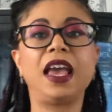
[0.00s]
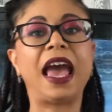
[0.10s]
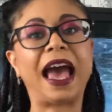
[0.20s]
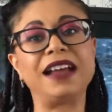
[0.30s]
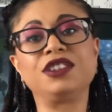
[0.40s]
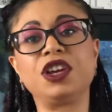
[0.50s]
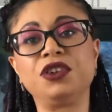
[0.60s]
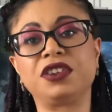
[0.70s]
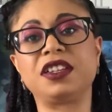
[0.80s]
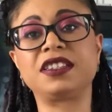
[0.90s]
And
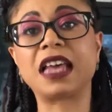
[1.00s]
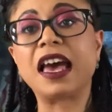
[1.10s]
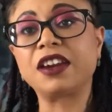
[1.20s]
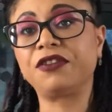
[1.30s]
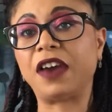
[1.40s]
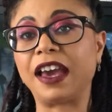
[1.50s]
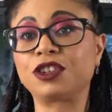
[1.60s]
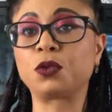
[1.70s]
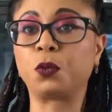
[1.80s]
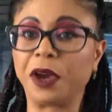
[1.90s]
another side effect,
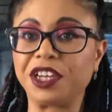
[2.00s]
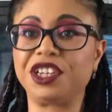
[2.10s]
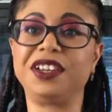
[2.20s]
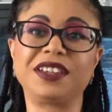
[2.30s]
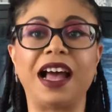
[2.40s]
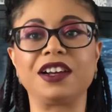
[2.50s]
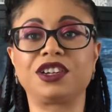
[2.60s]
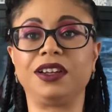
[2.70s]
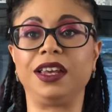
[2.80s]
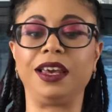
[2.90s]
which is
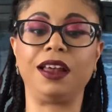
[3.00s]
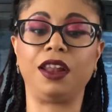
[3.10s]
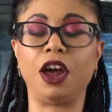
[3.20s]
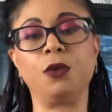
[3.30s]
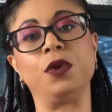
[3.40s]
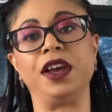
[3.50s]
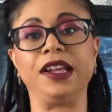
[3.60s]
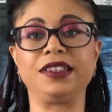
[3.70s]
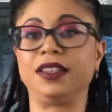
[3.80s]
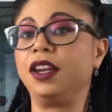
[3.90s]
actually a lot worse
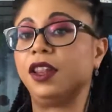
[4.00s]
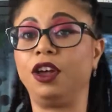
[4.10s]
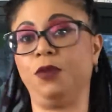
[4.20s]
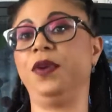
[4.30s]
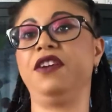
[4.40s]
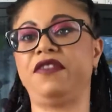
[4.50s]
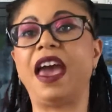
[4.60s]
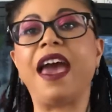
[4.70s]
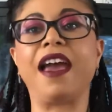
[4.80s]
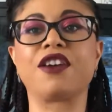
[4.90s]
than a little bit of
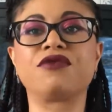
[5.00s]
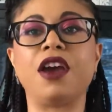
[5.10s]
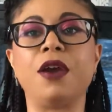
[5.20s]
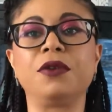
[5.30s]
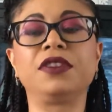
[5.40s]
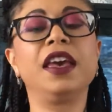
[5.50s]
hair growth,